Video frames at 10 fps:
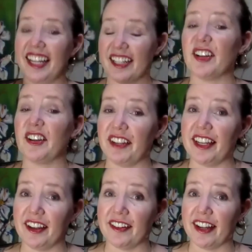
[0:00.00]
it's on
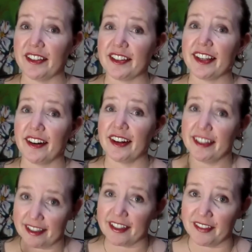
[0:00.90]
video now, Sarah.
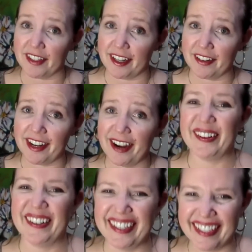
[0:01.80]
It's on video now.